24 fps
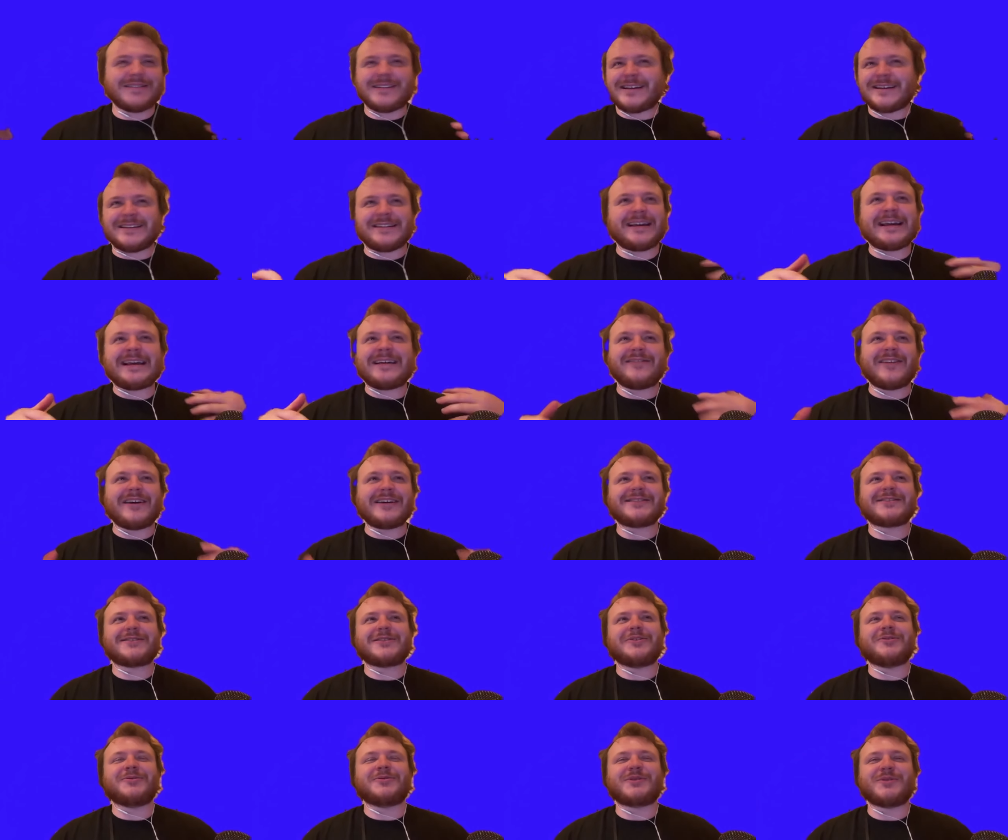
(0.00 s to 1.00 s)
He
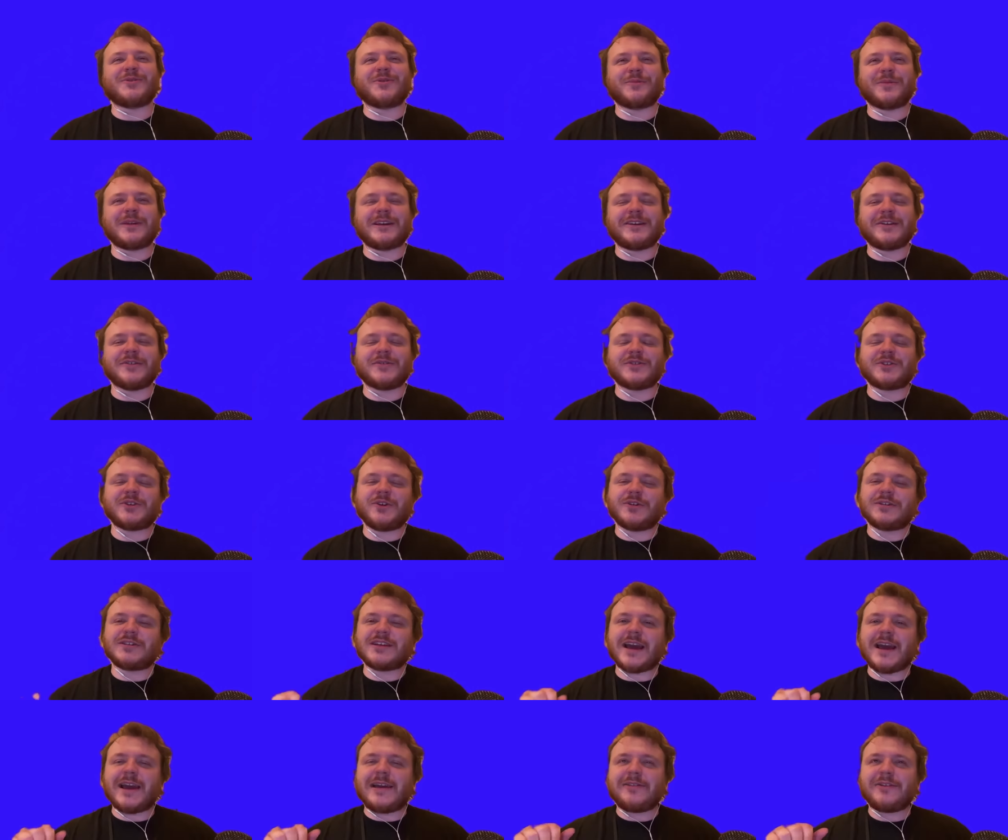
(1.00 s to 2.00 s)
likes the new suit, but he goes, "Your
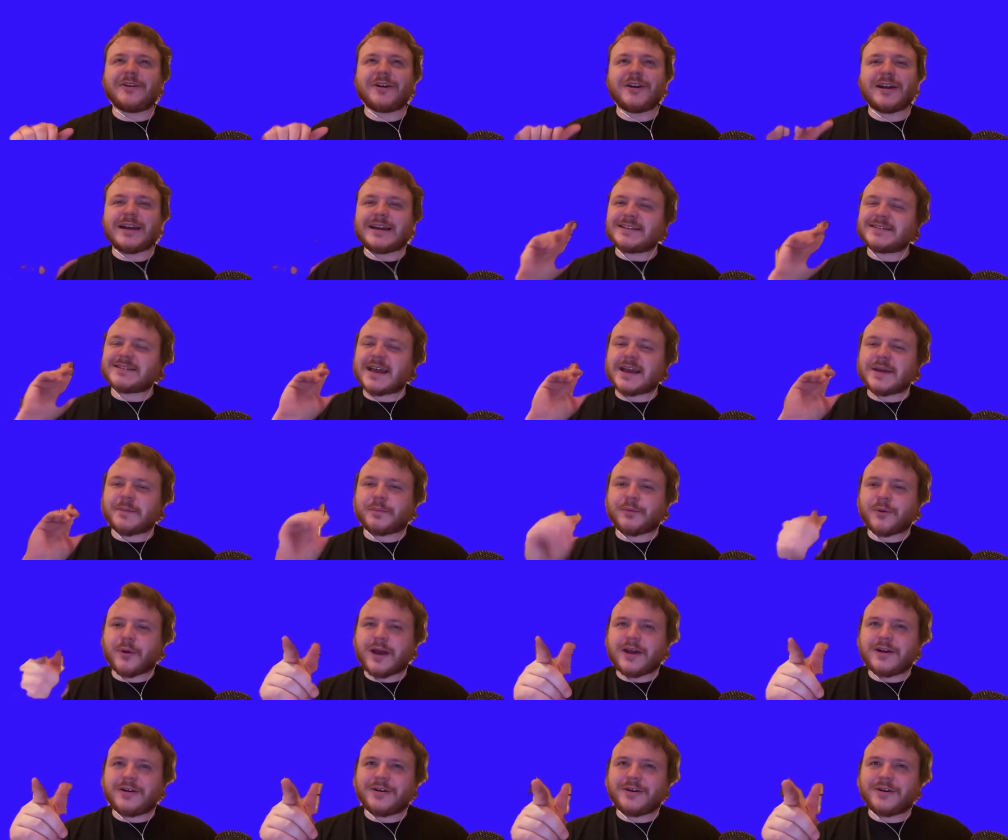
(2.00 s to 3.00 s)
tailor is a
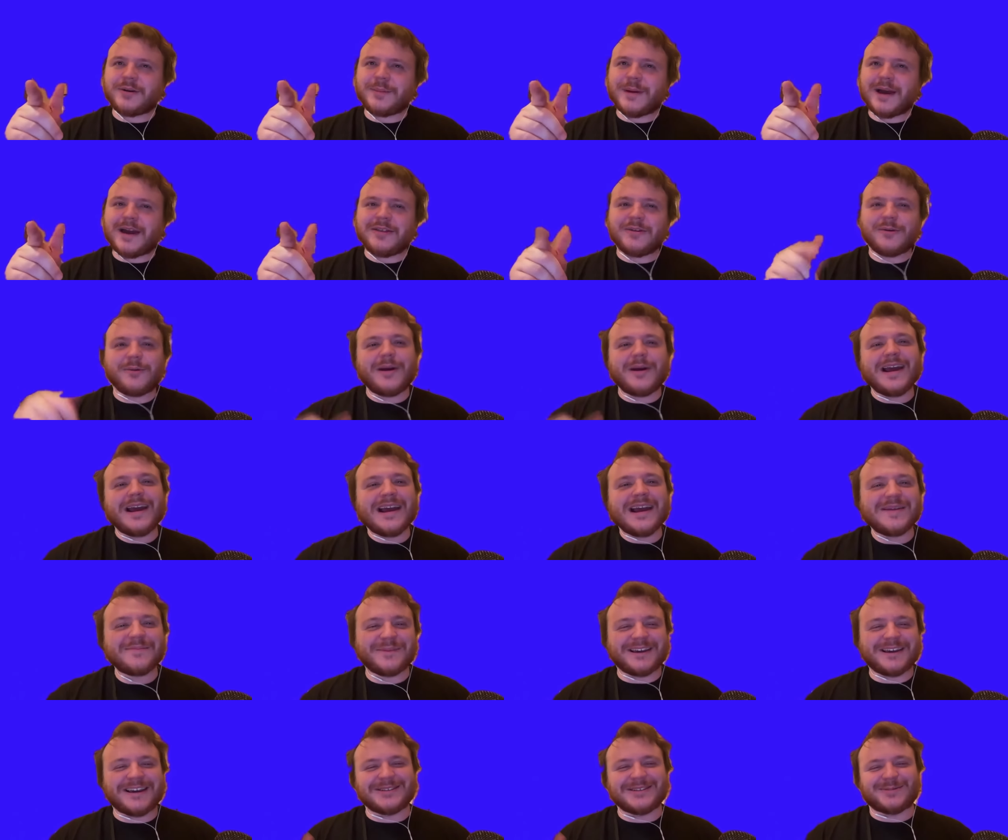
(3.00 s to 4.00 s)
predator, by the way,"
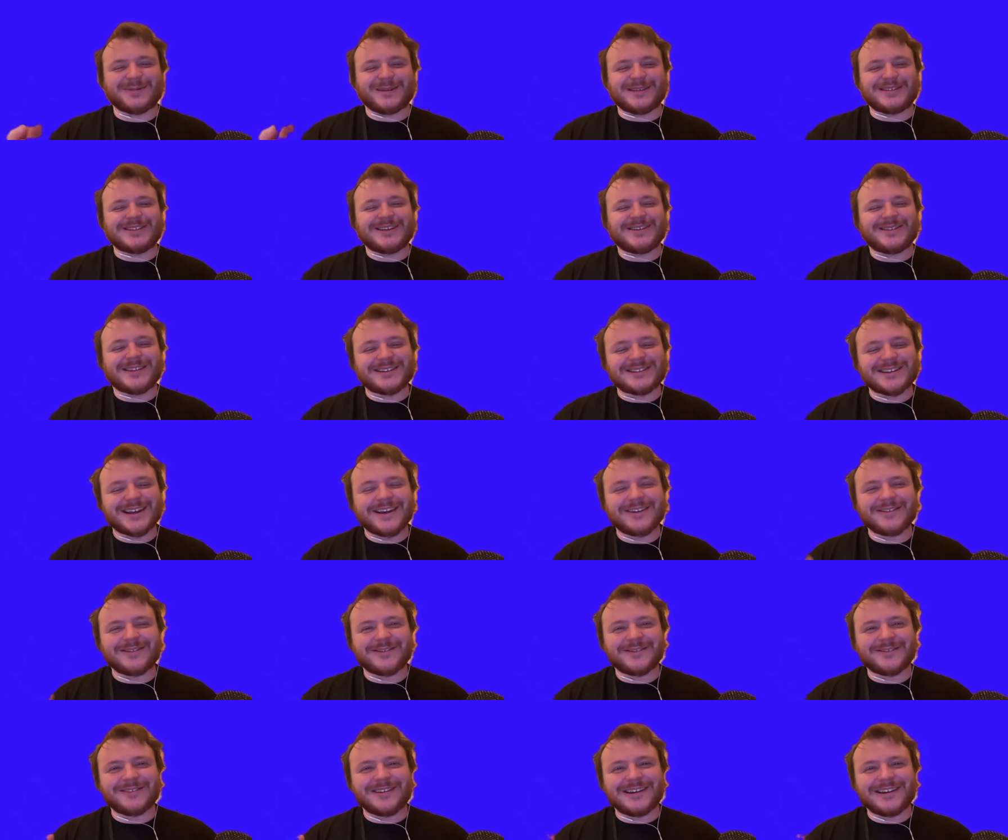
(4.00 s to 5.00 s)
because we see the
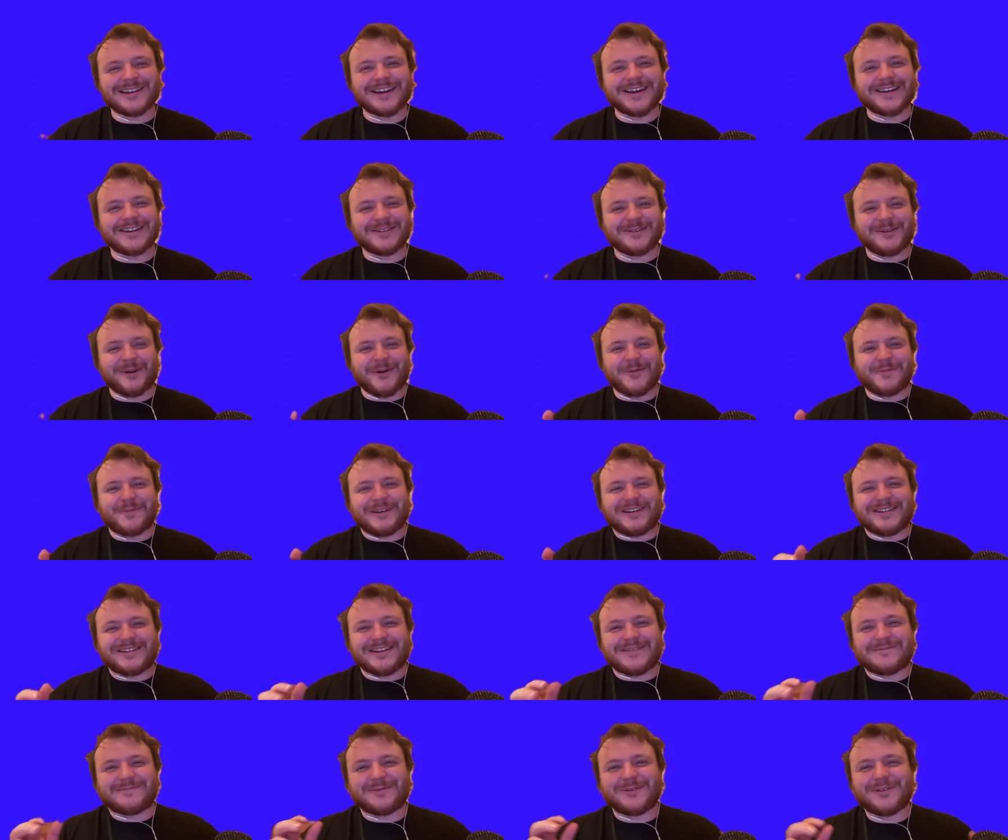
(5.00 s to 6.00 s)
tailor like kind of groping
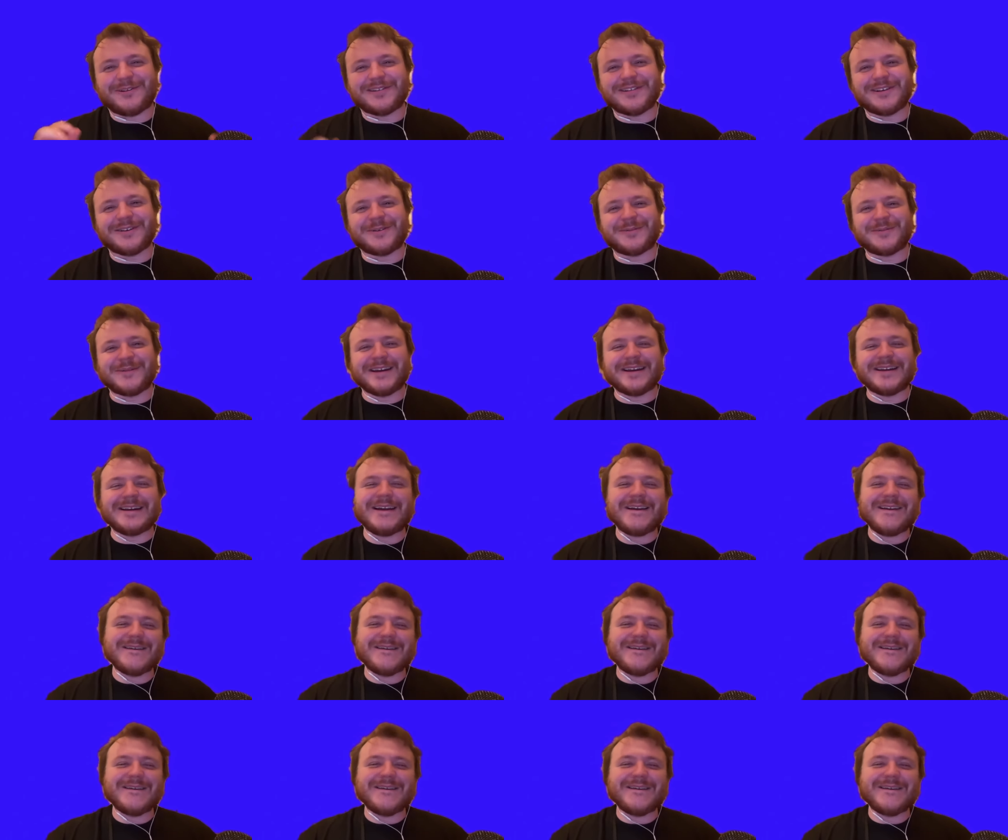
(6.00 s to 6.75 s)
Deadpool a little bit.